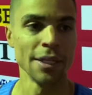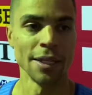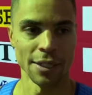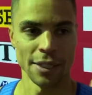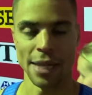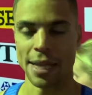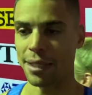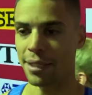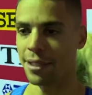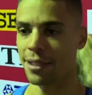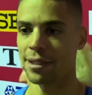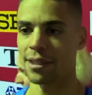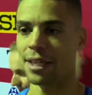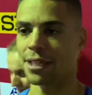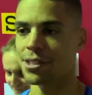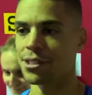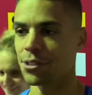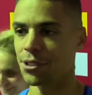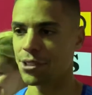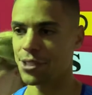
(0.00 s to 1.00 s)

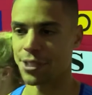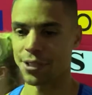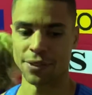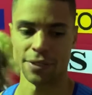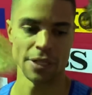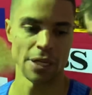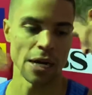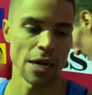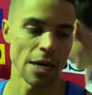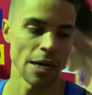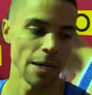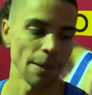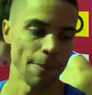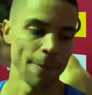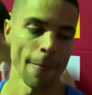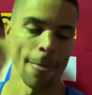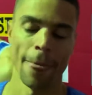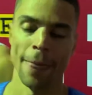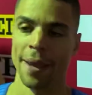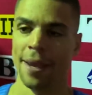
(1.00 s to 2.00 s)
thanks to you too.
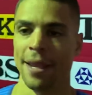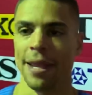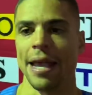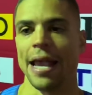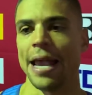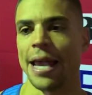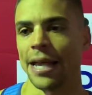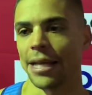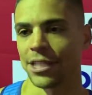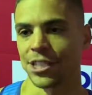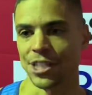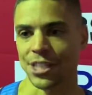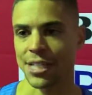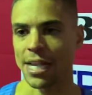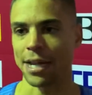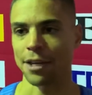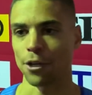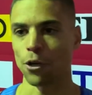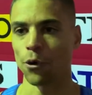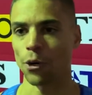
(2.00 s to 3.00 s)
And just
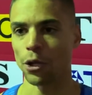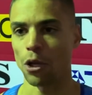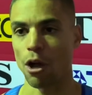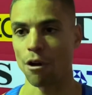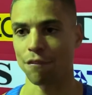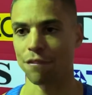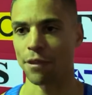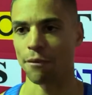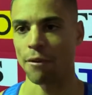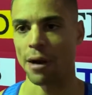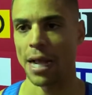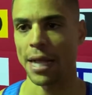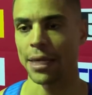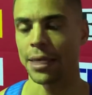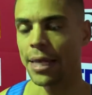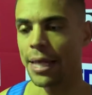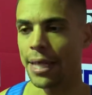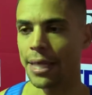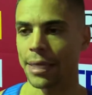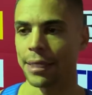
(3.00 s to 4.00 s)
kind of going along for the ride.
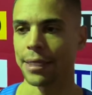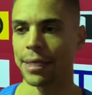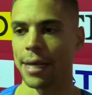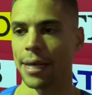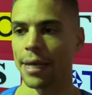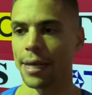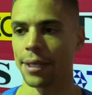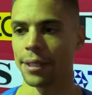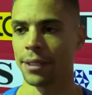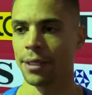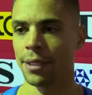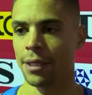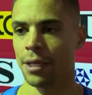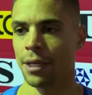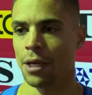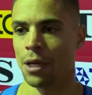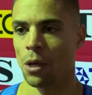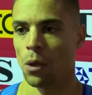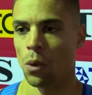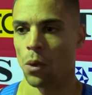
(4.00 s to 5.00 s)
And
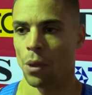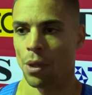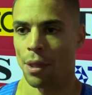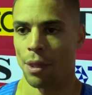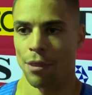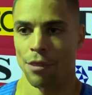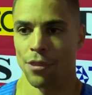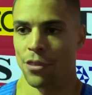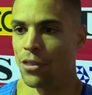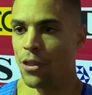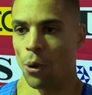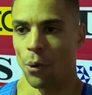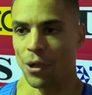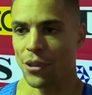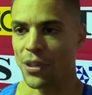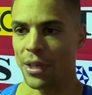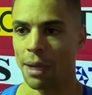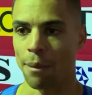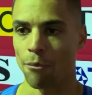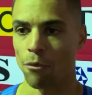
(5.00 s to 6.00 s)
the only
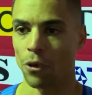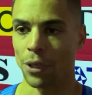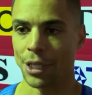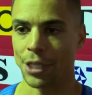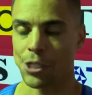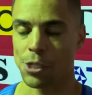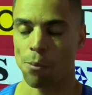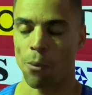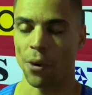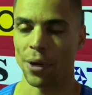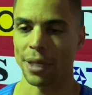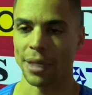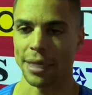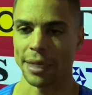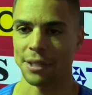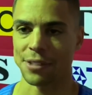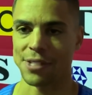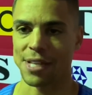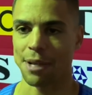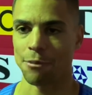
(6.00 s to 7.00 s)
thing I'm really disappointed in,
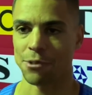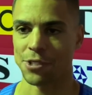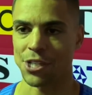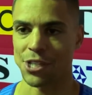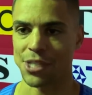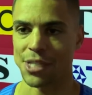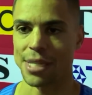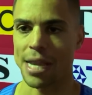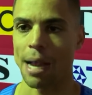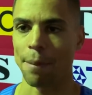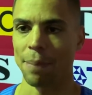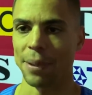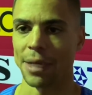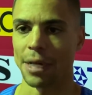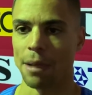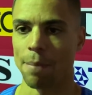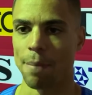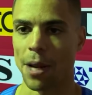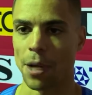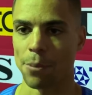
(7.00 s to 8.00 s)
like I was saying, was just not being
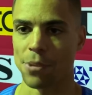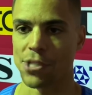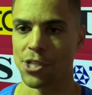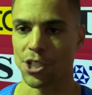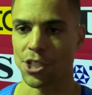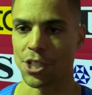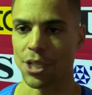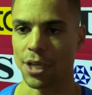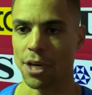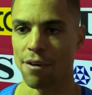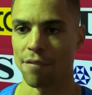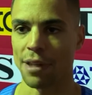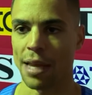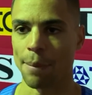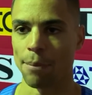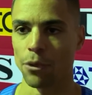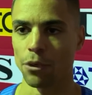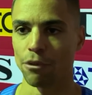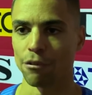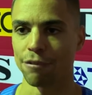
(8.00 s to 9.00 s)
in a better position to cover
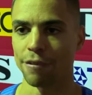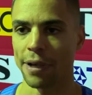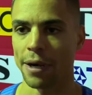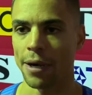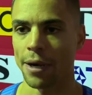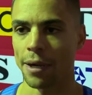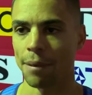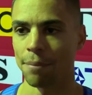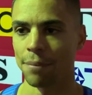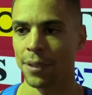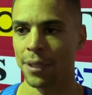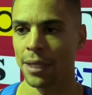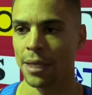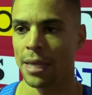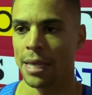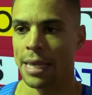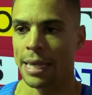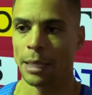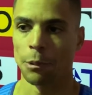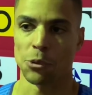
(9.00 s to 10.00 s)
that move.
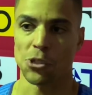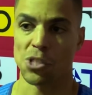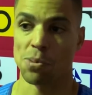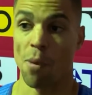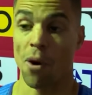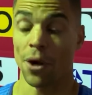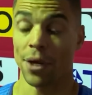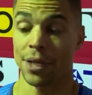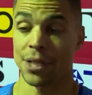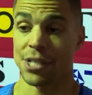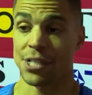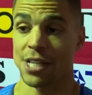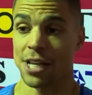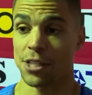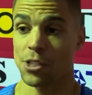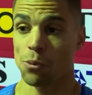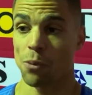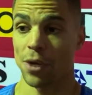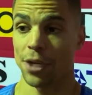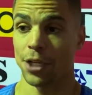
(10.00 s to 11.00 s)
He was smart in a
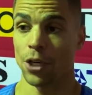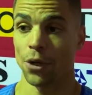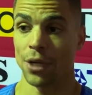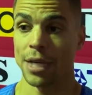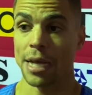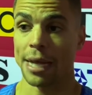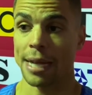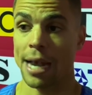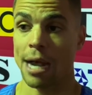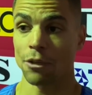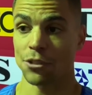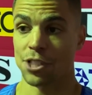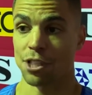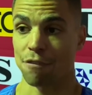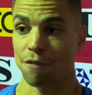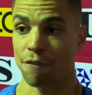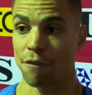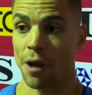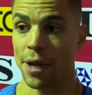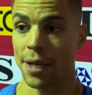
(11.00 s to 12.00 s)
sense where, you know, he got out to the
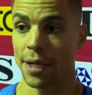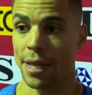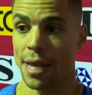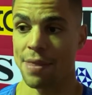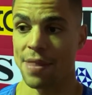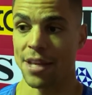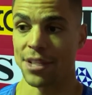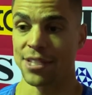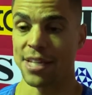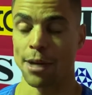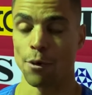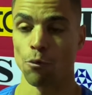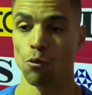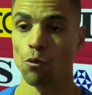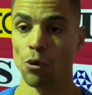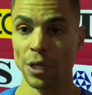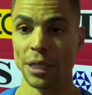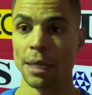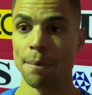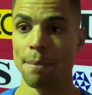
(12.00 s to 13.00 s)
front and then didn't really